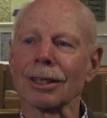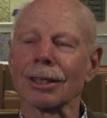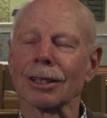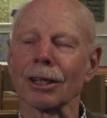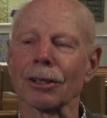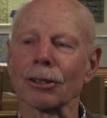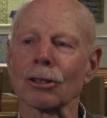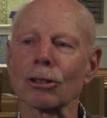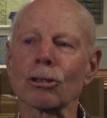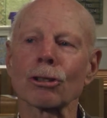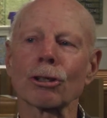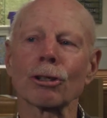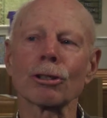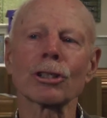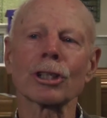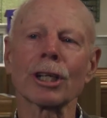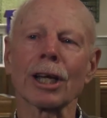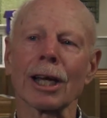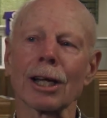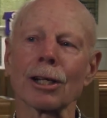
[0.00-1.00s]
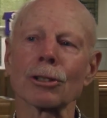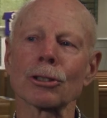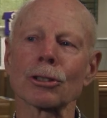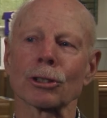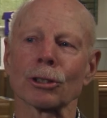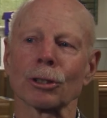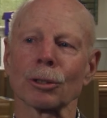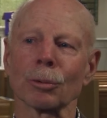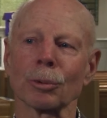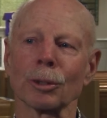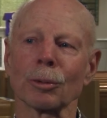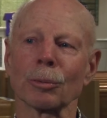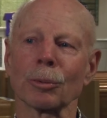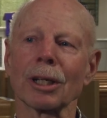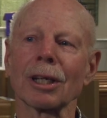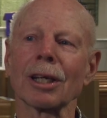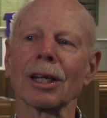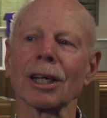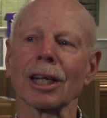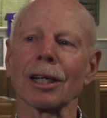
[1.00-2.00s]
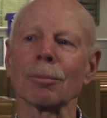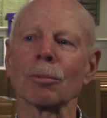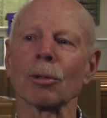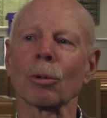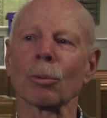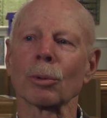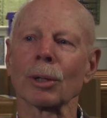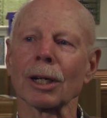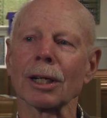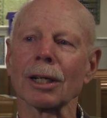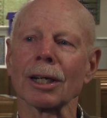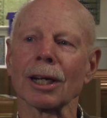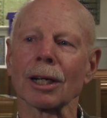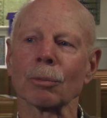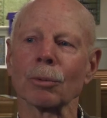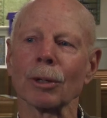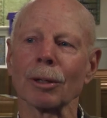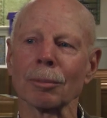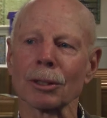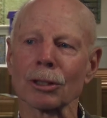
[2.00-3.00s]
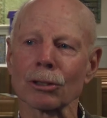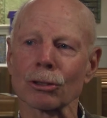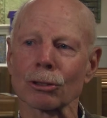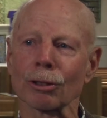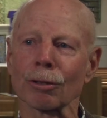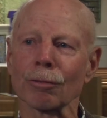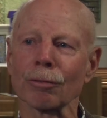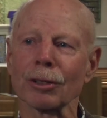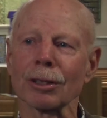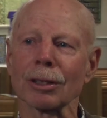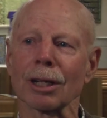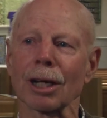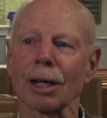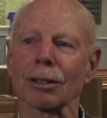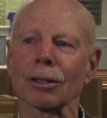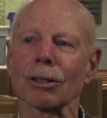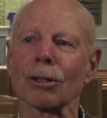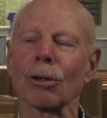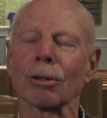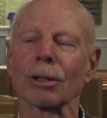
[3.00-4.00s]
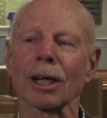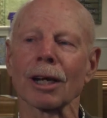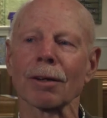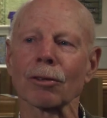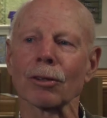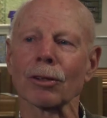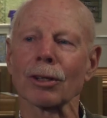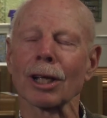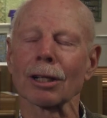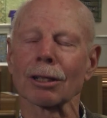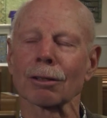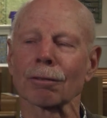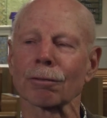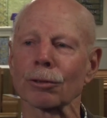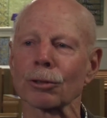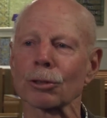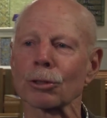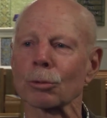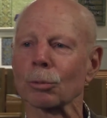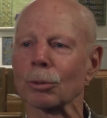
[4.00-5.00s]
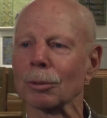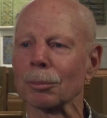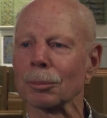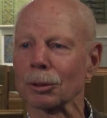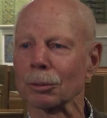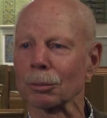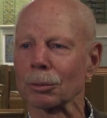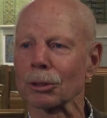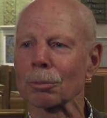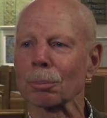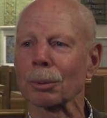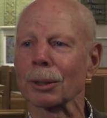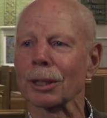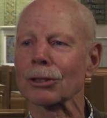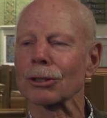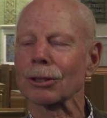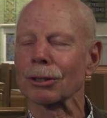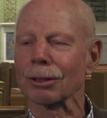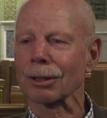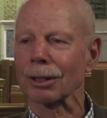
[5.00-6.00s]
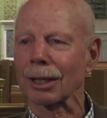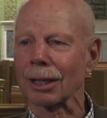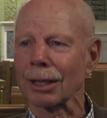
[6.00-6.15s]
The church council, when we came, already had women serving. Not long after that, the first woman was president of the